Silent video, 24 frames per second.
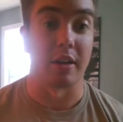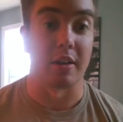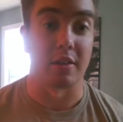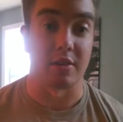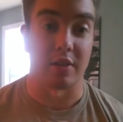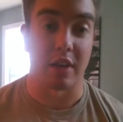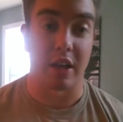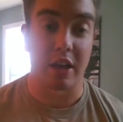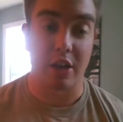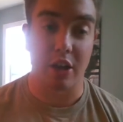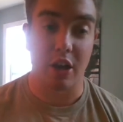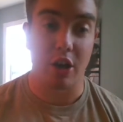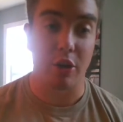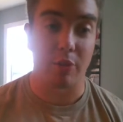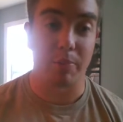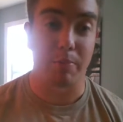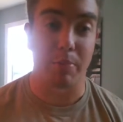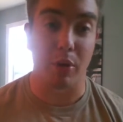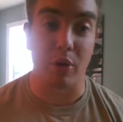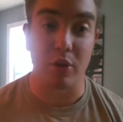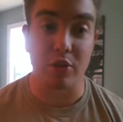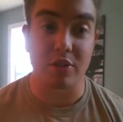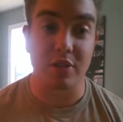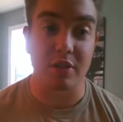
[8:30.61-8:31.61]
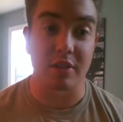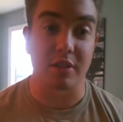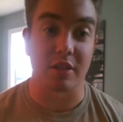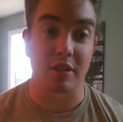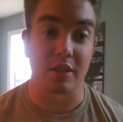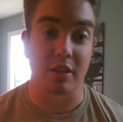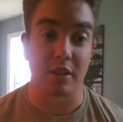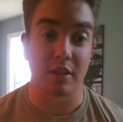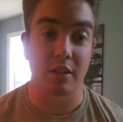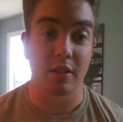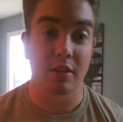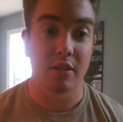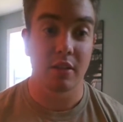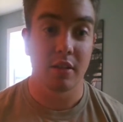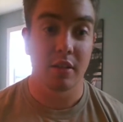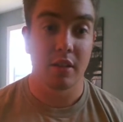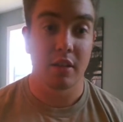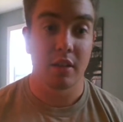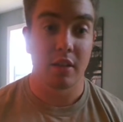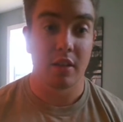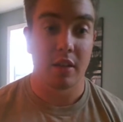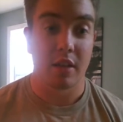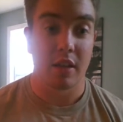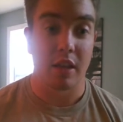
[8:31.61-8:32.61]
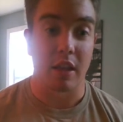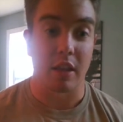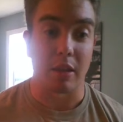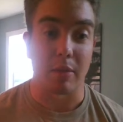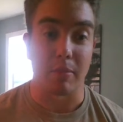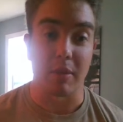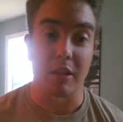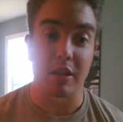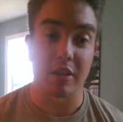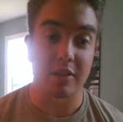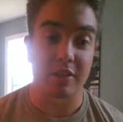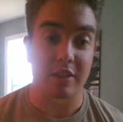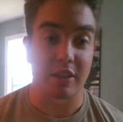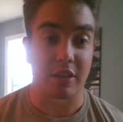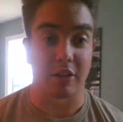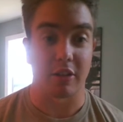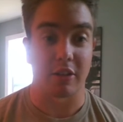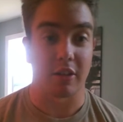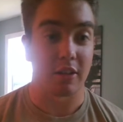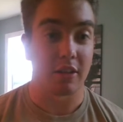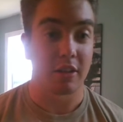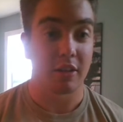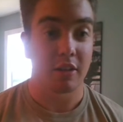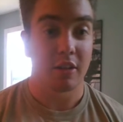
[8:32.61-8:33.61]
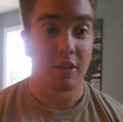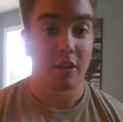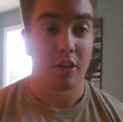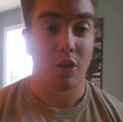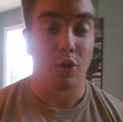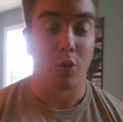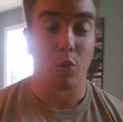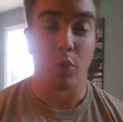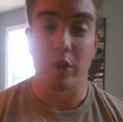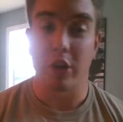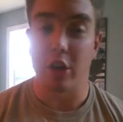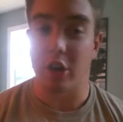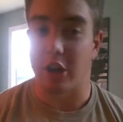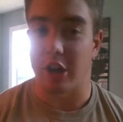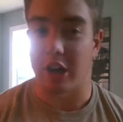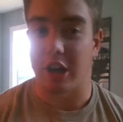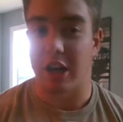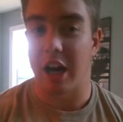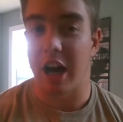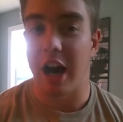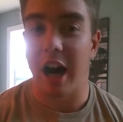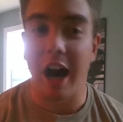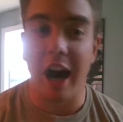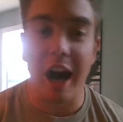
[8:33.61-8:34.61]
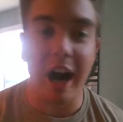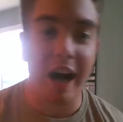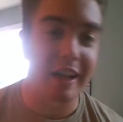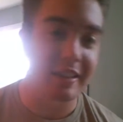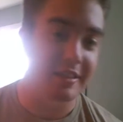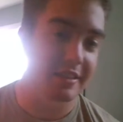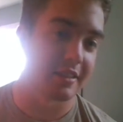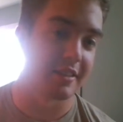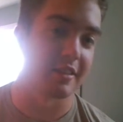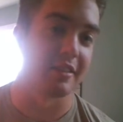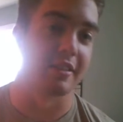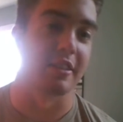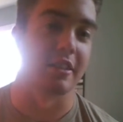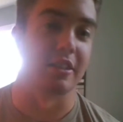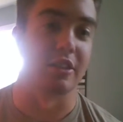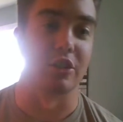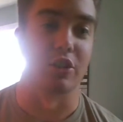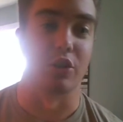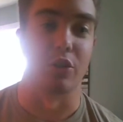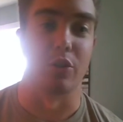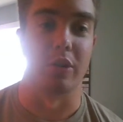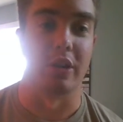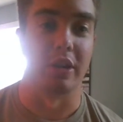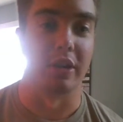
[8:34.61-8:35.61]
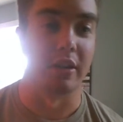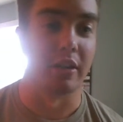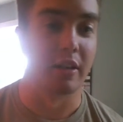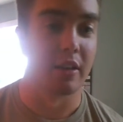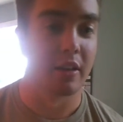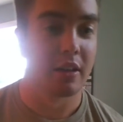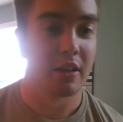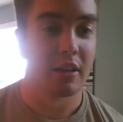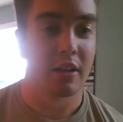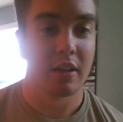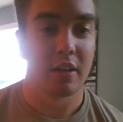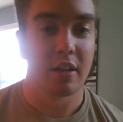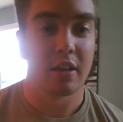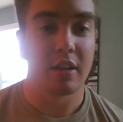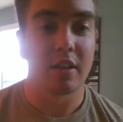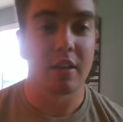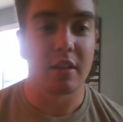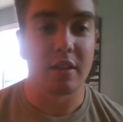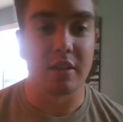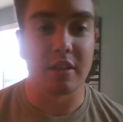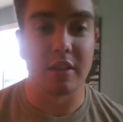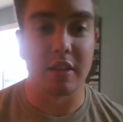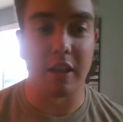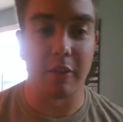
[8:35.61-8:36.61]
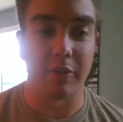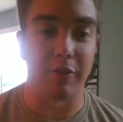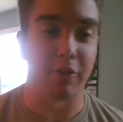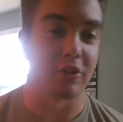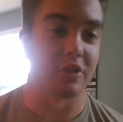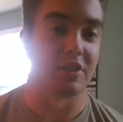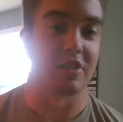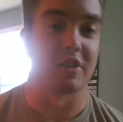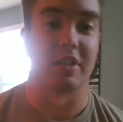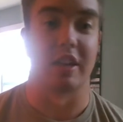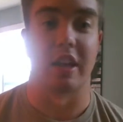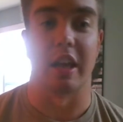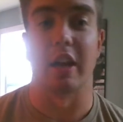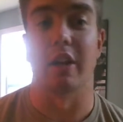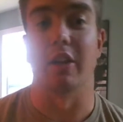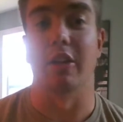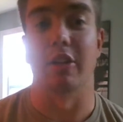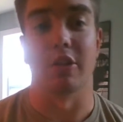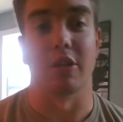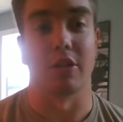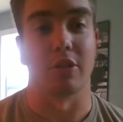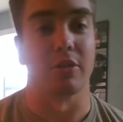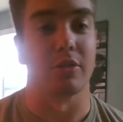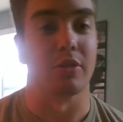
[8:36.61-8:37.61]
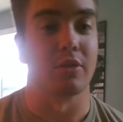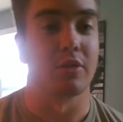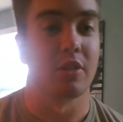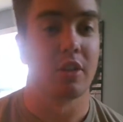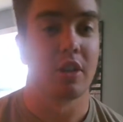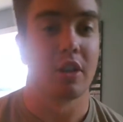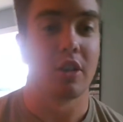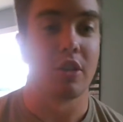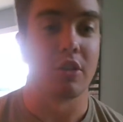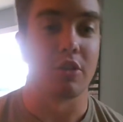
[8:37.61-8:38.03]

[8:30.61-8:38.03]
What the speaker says: Because I know personally, in the military, we are constantly doing different scenarios.